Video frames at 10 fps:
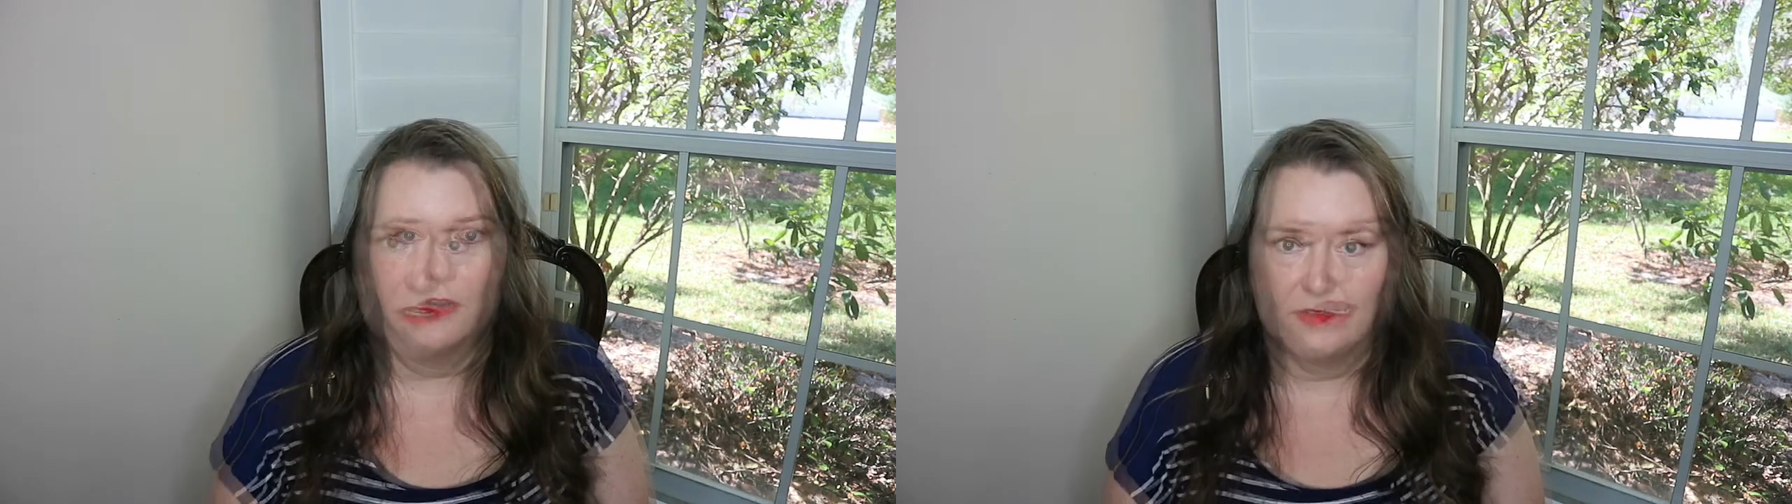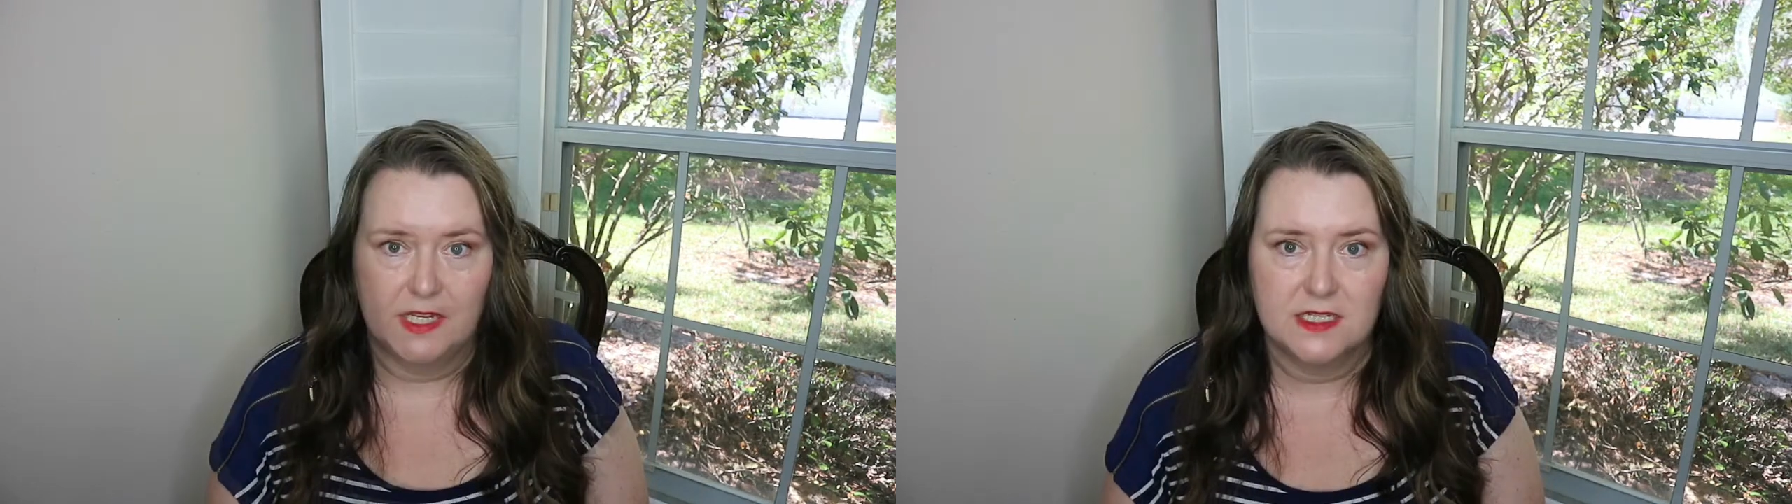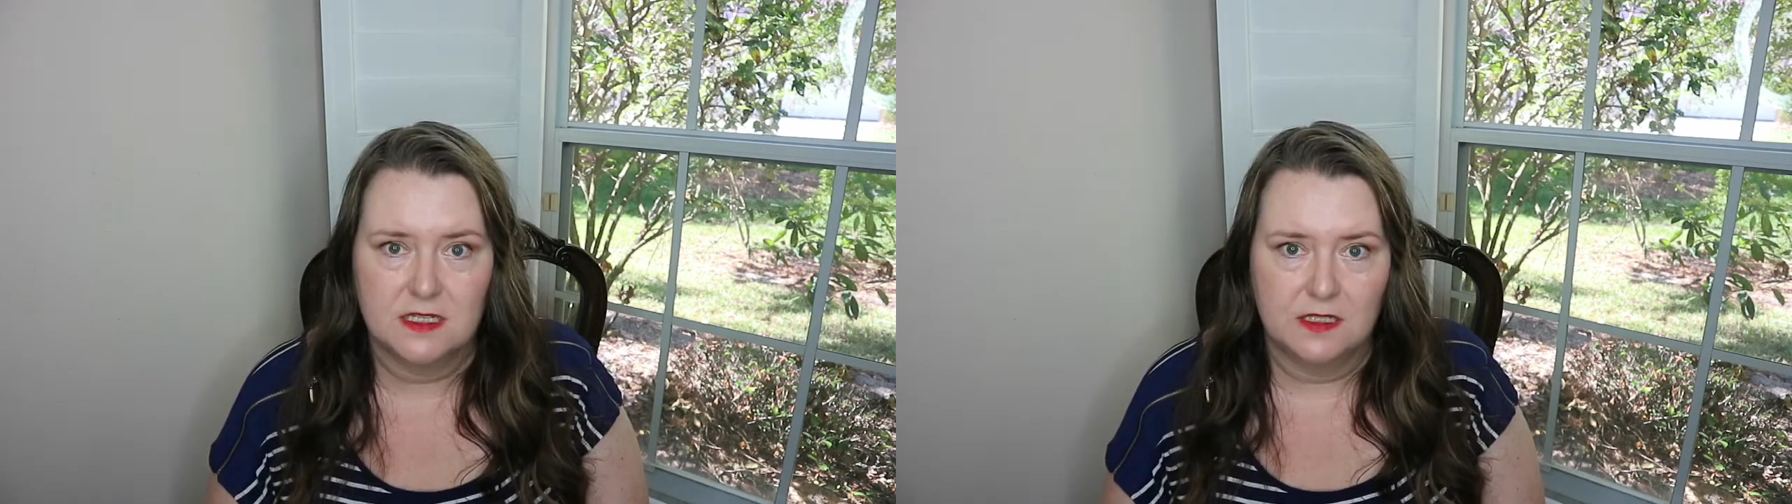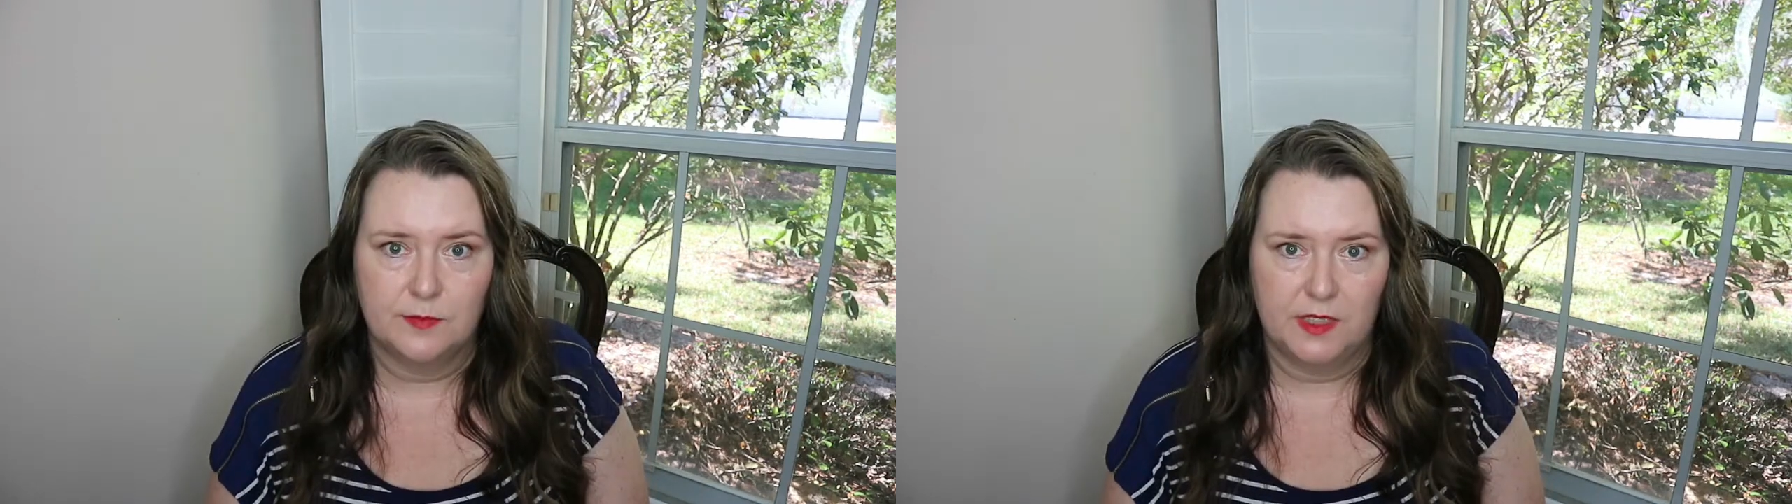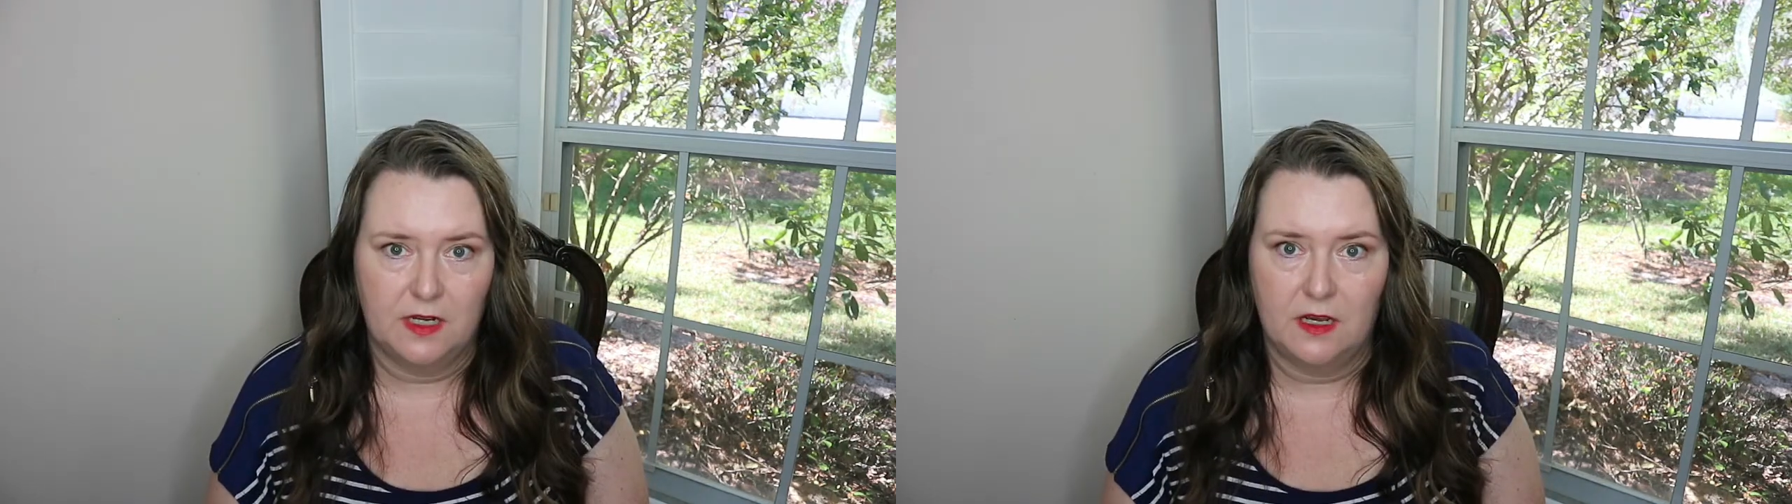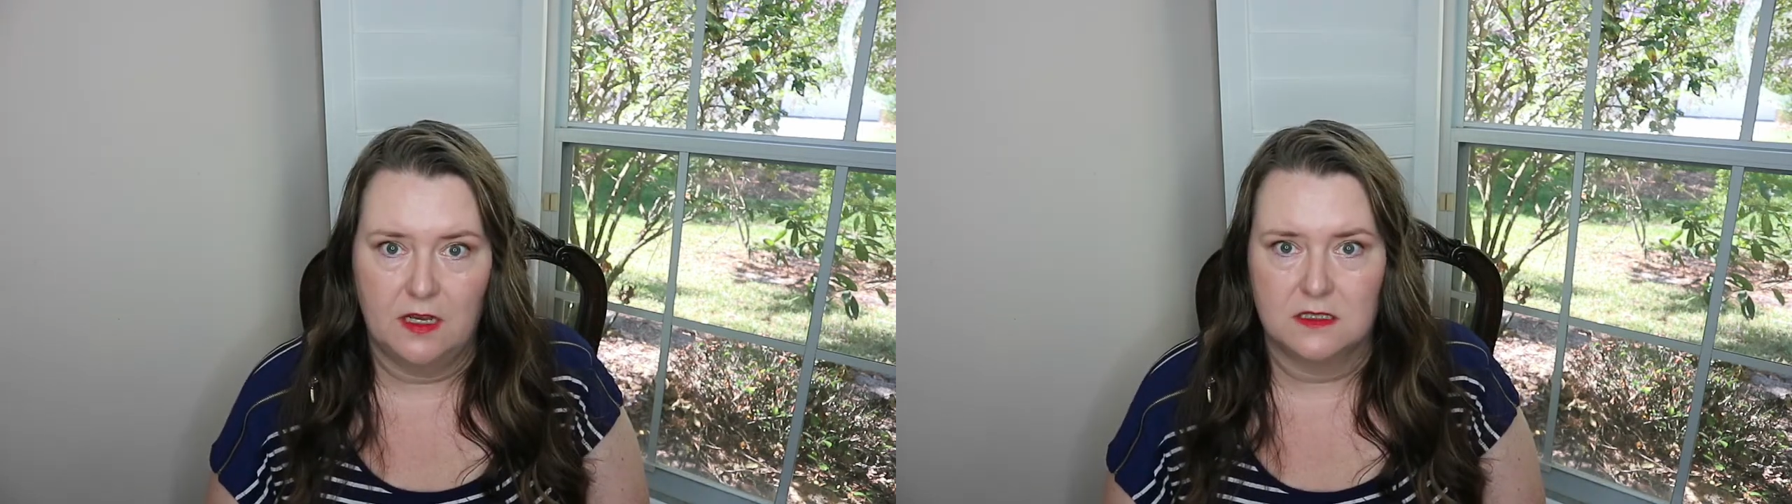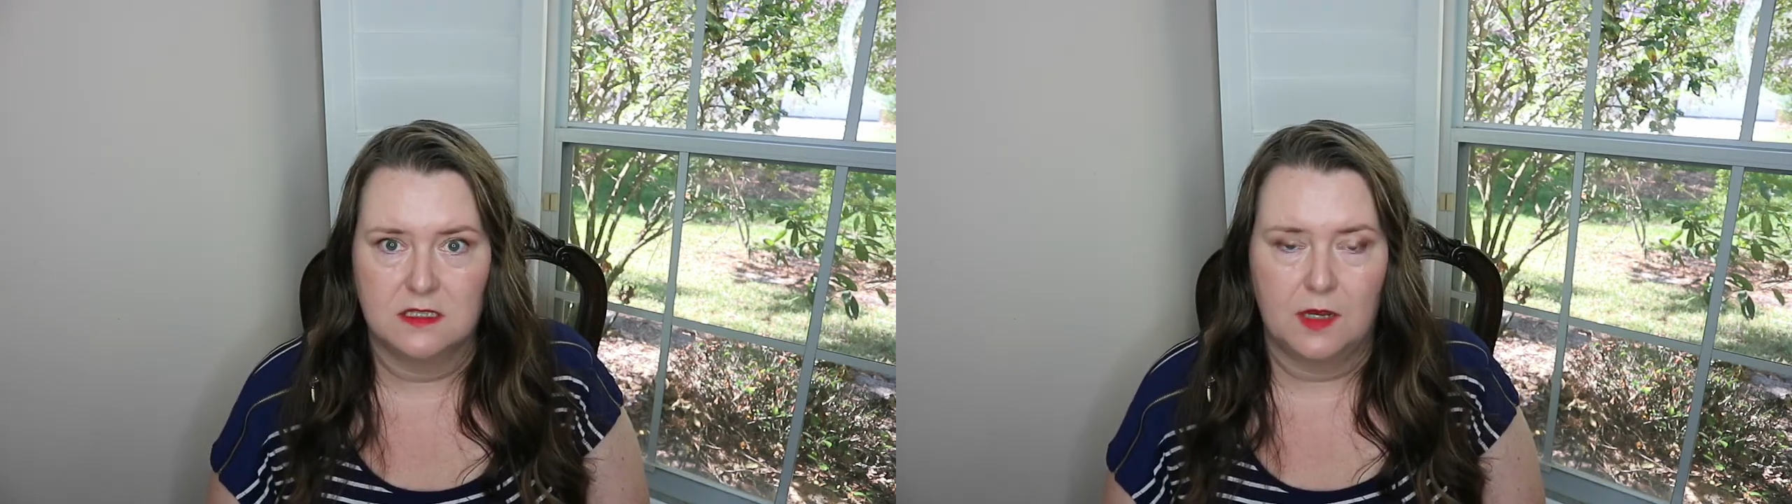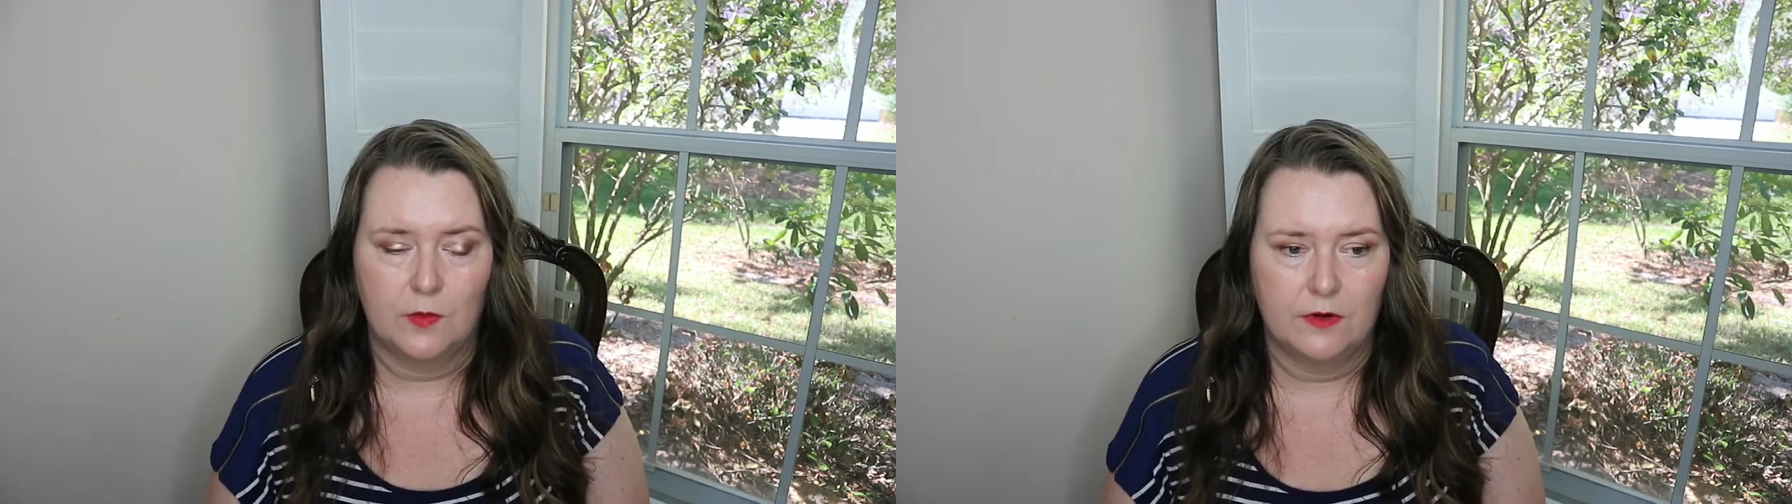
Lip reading: It could have easily been us that